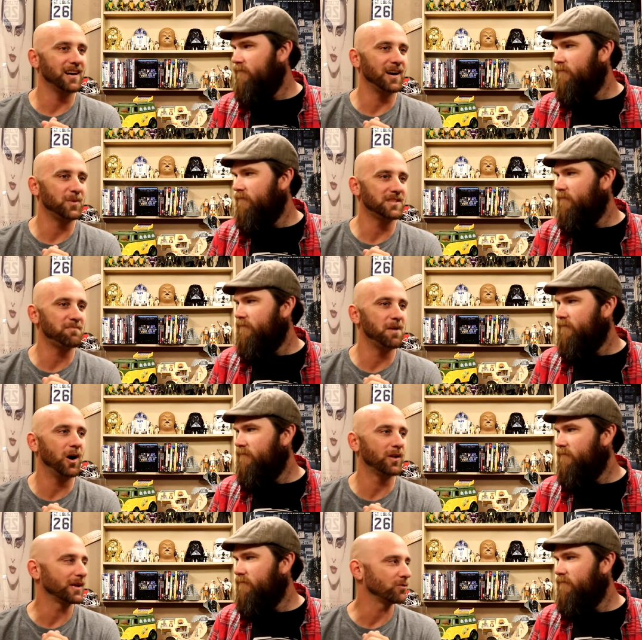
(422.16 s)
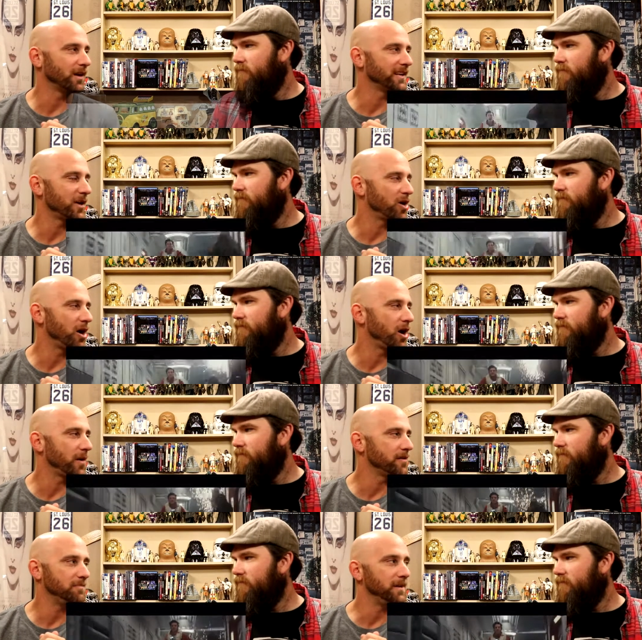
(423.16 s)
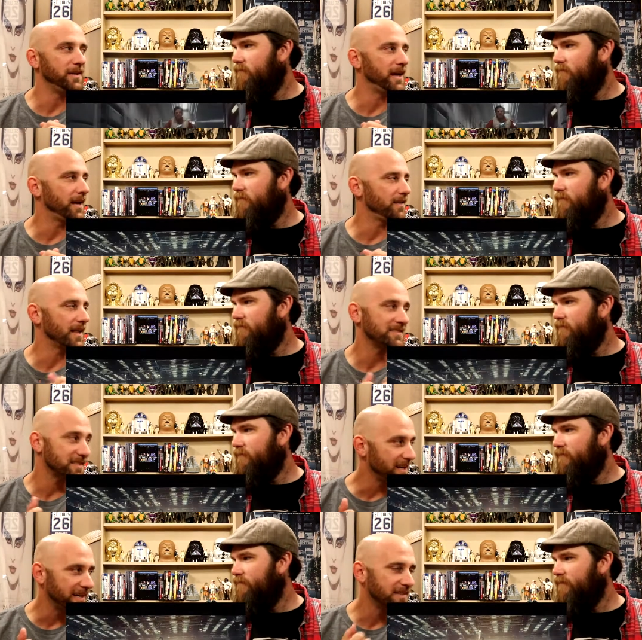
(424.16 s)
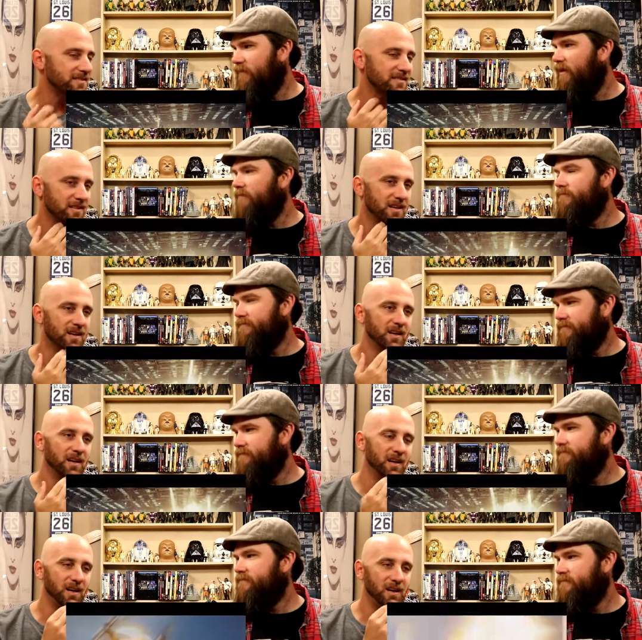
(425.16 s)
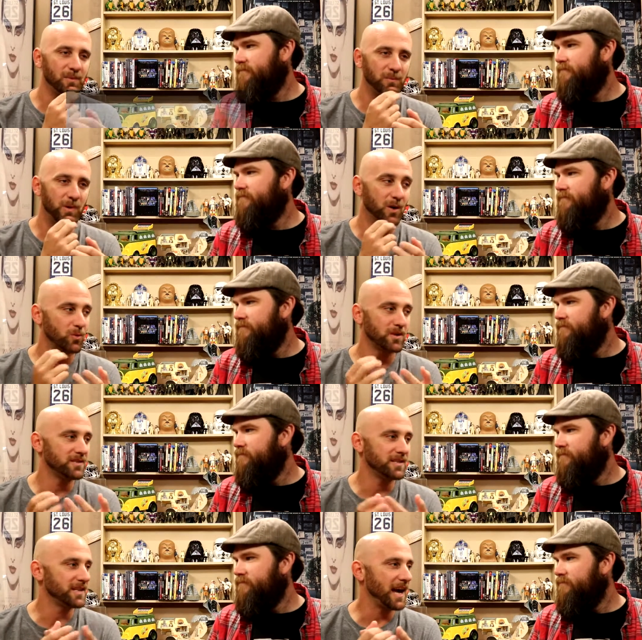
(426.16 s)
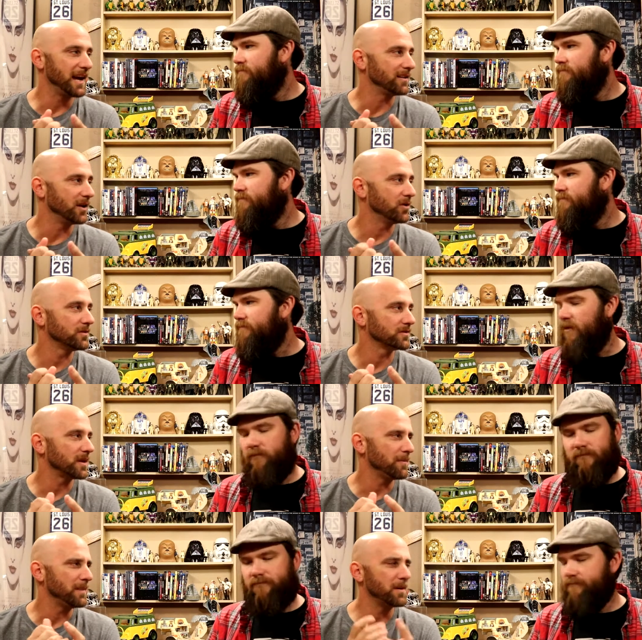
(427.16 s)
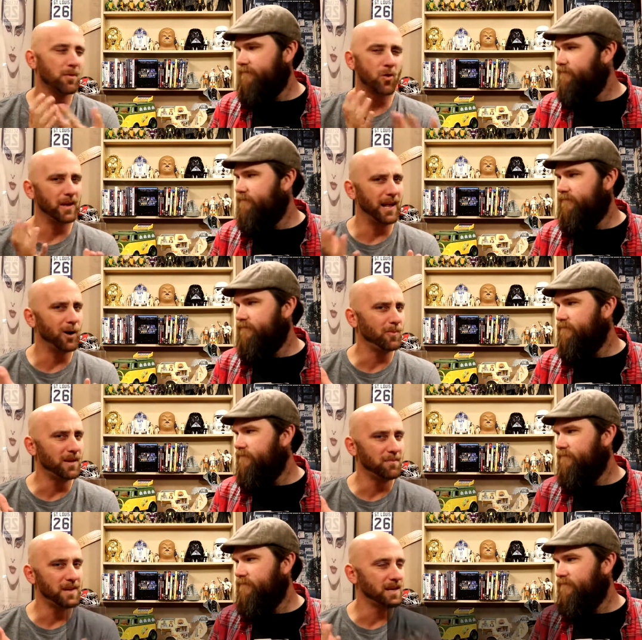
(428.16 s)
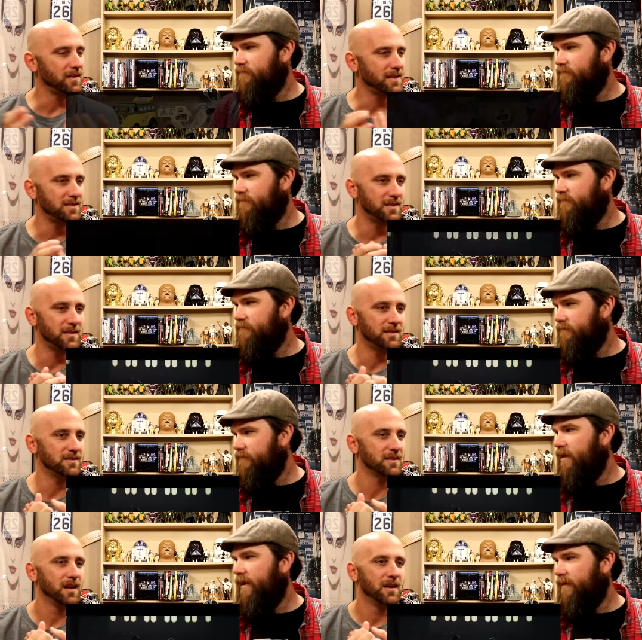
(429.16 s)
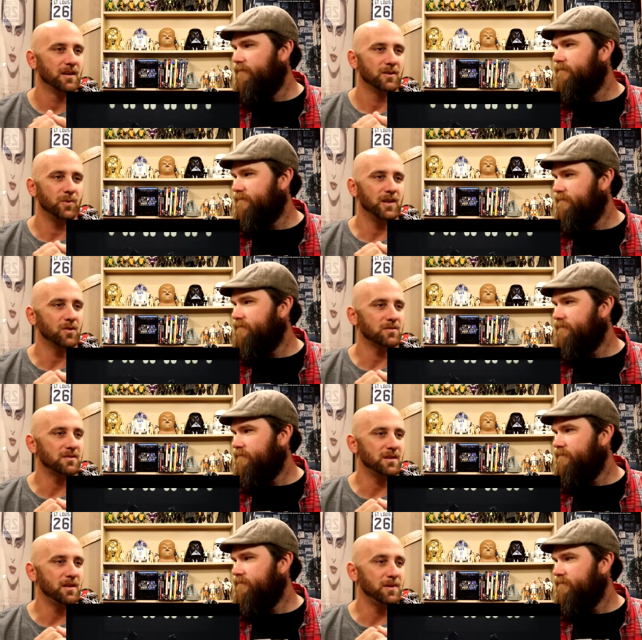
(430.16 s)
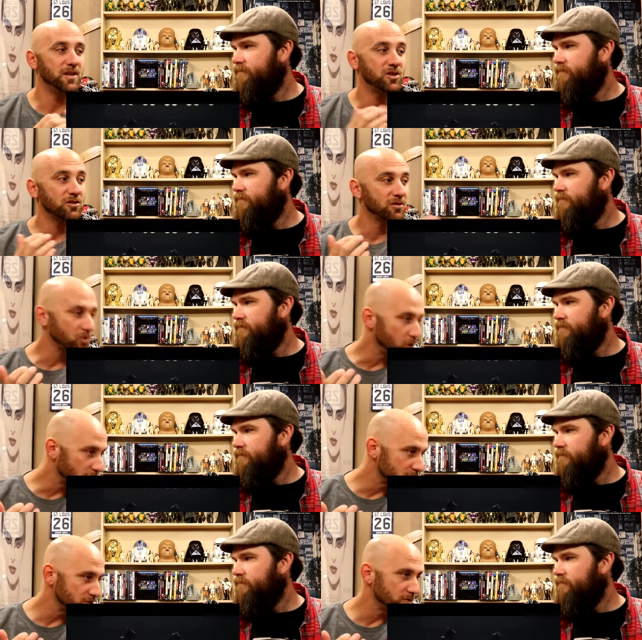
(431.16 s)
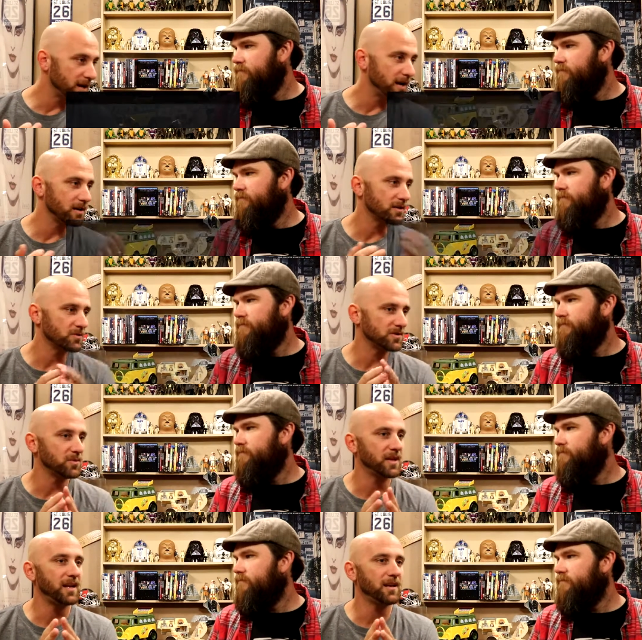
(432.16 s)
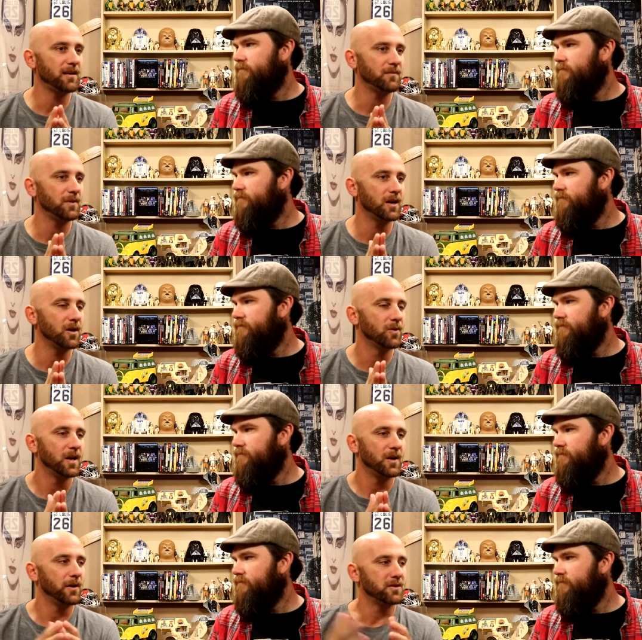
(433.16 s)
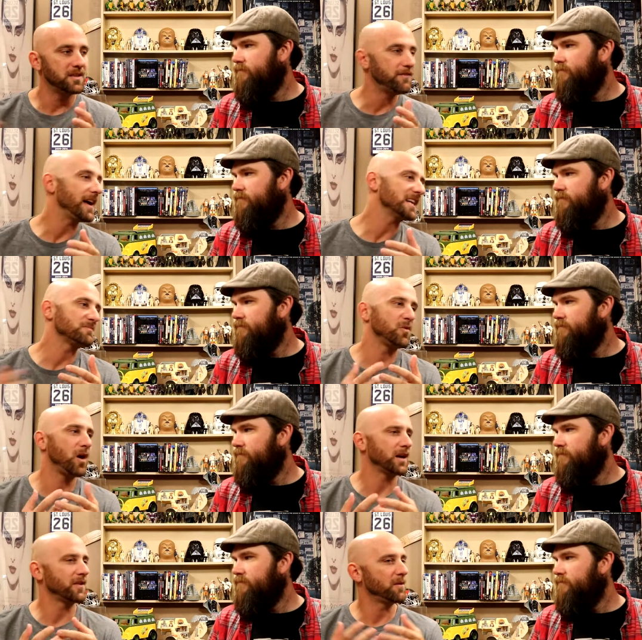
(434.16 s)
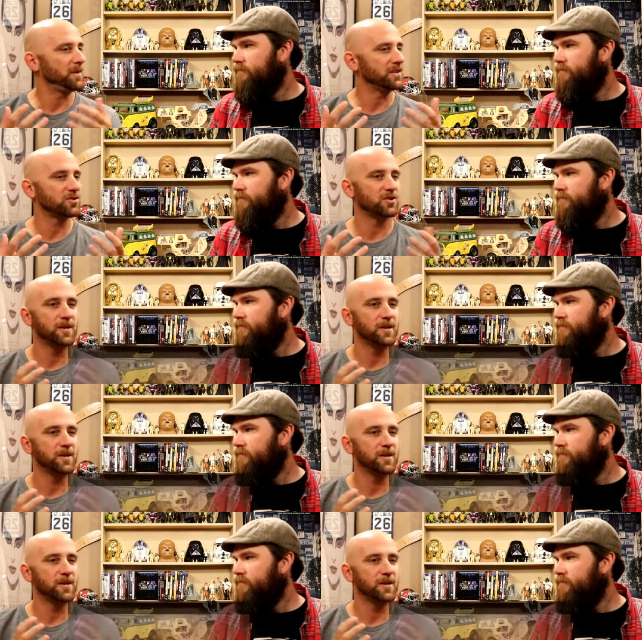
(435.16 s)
Speaker 1: Uh, we see Poe like running down a hallway with BB-8, and that's it. Yeah. Um, we don't really see Kylo, nope. except maybe a broken helmet. I'm thinking that's his. Yeah. We don't see Benicio del Toro's new character. We don't see really any, you know, we only see Phasma walking on the beach.